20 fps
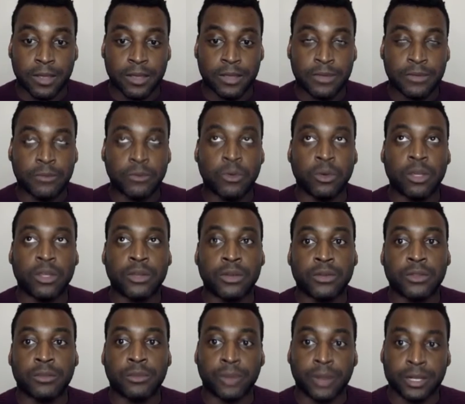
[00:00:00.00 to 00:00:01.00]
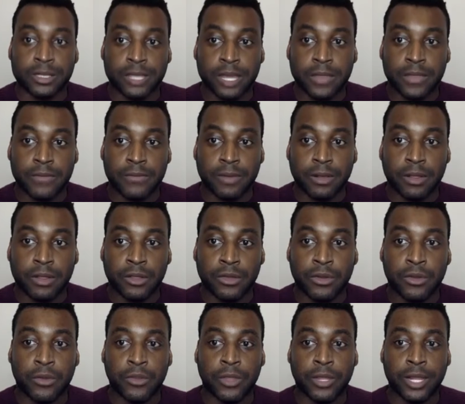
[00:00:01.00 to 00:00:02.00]
the brands that they follow,
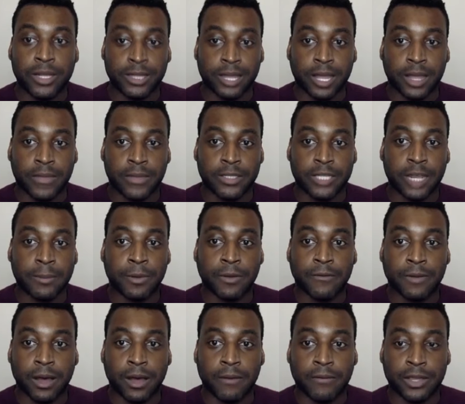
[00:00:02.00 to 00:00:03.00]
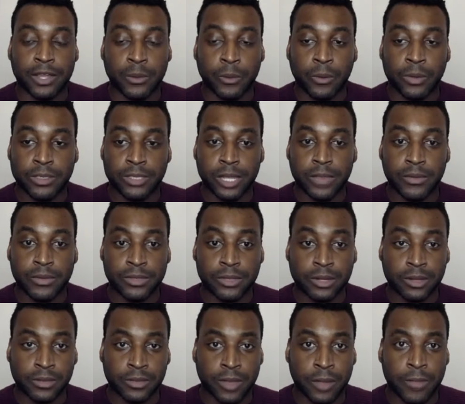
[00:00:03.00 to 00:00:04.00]
the type of keywords
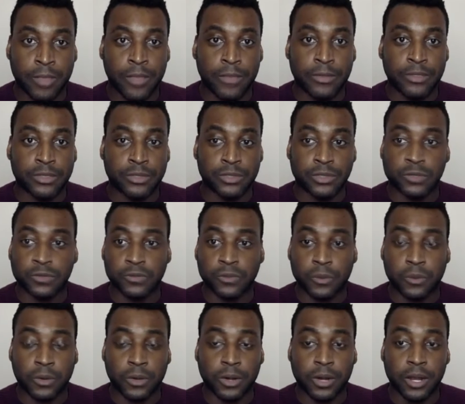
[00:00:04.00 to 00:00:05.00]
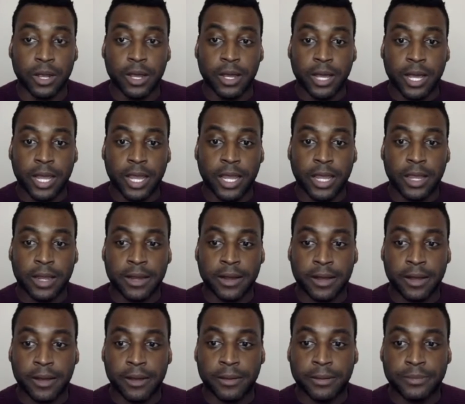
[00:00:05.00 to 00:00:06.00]
that they're searching for, and
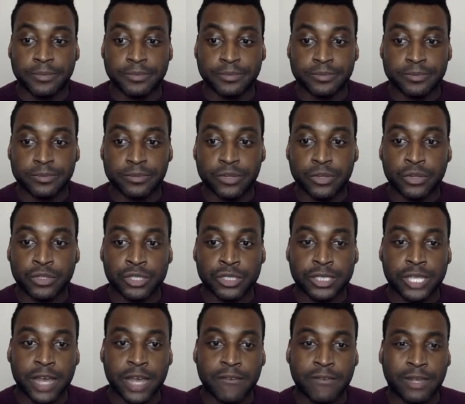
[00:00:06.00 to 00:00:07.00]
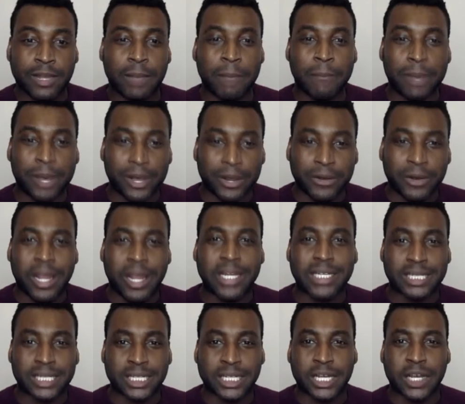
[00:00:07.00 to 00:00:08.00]
you just have like a better
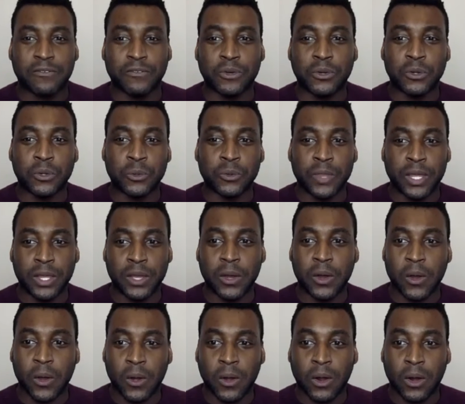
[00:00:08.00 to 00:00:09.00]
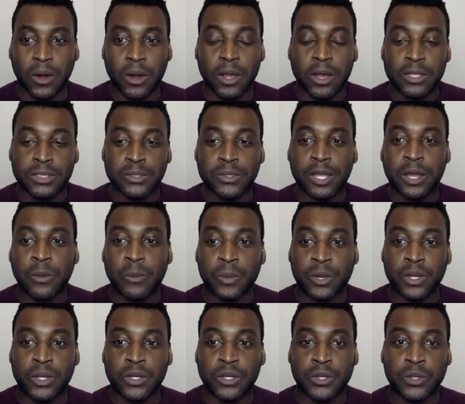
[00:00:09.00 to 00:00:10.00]
idea of who they are, so that
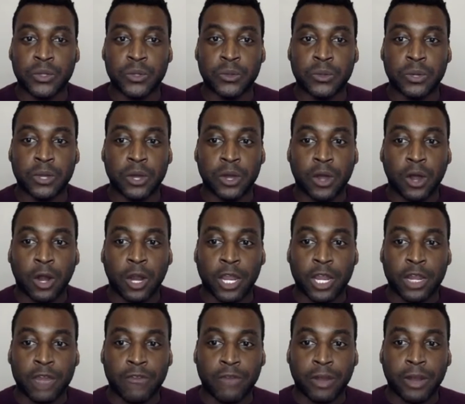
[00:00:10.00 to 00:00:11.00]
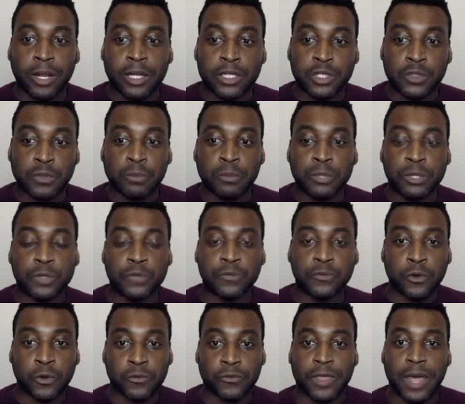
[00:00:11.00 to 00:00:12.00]
when you are getting ready to put
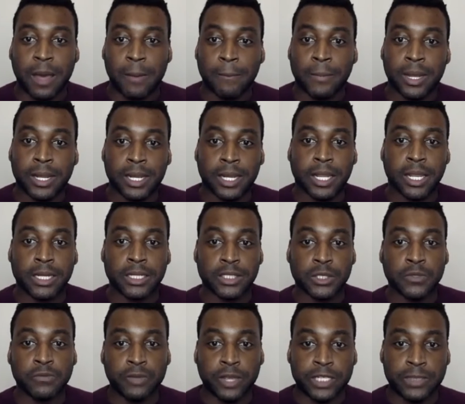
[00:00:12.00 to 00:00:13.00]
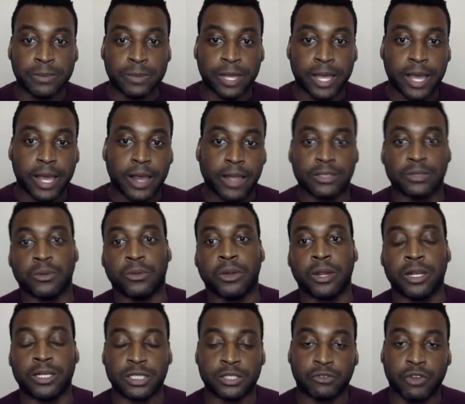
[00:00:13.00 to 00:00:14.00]
forth that money into Facebook ads or
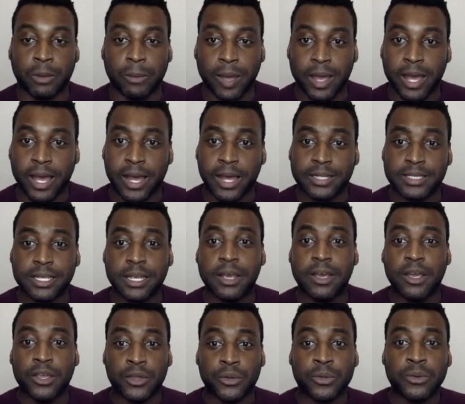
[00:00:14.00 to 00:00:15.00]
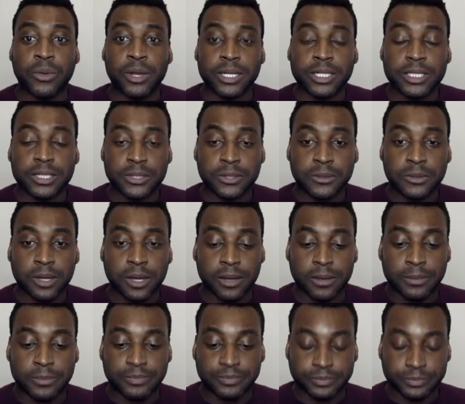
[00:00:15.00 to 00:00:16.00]
Instagram ads, you're going
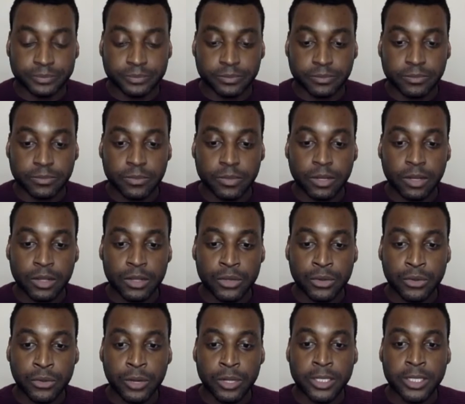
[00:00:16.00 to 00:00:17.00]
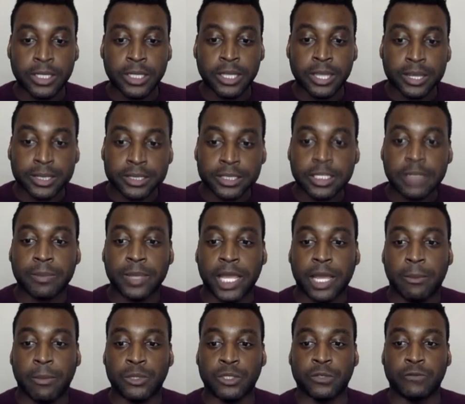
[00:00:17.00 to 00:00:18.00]
to easily be
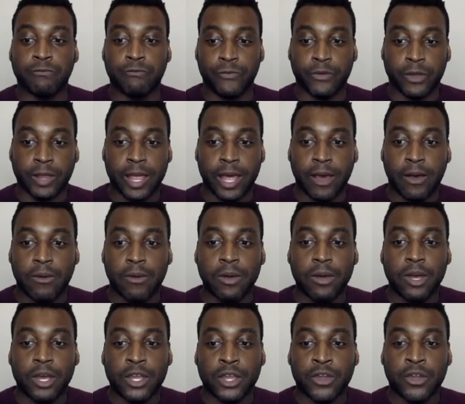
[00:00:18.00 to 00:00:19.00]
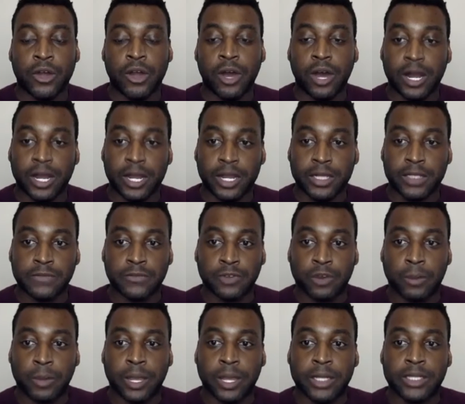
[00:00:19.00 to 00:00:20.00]
able to fill out your audience
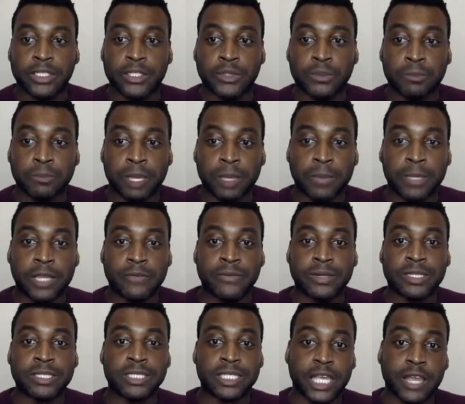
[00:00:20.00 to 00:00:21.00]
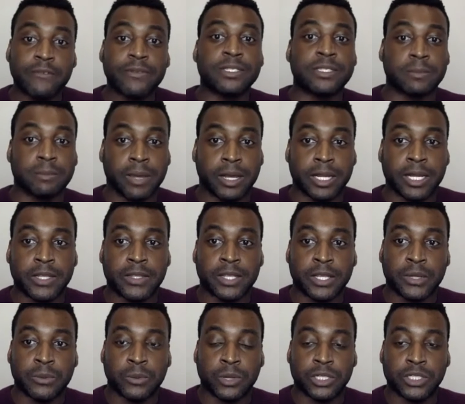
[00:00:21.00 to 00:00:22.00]
form and to maybe even save some money
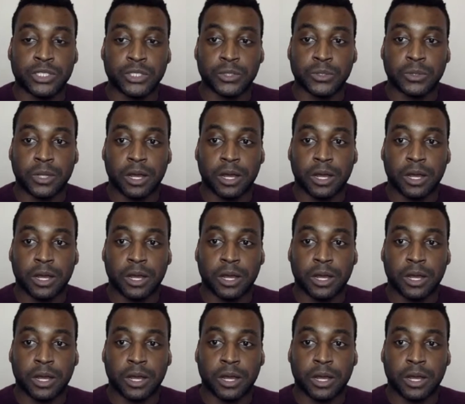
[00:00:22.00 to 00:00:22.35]
than what you